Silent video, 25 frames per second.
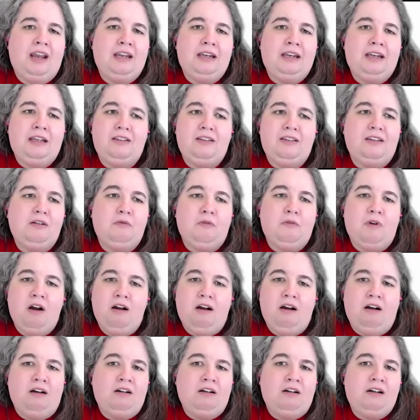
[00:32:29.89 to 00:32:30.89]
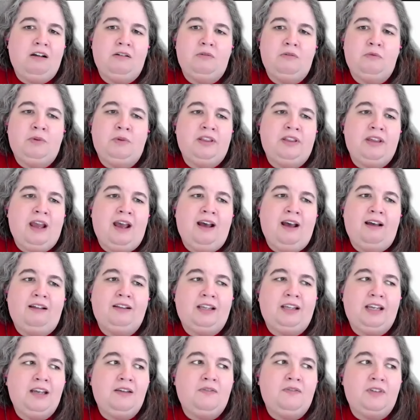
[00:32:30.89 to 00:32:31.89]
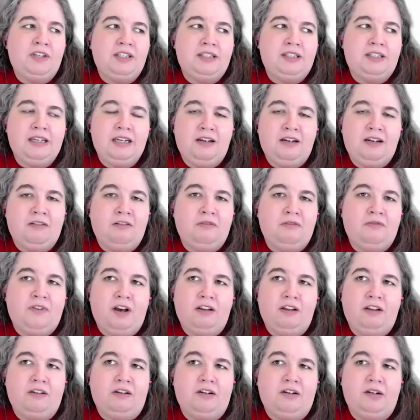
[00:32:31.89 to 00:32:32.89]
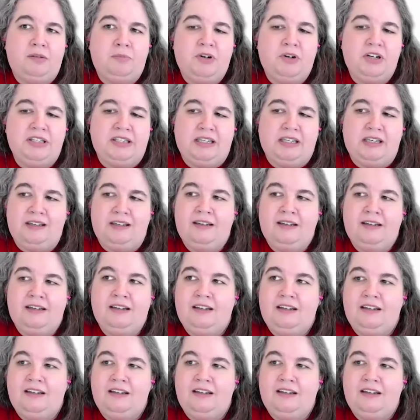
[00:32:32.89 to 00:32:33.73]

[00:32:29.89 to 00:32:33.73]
anything wrong with allie visiting her father in prison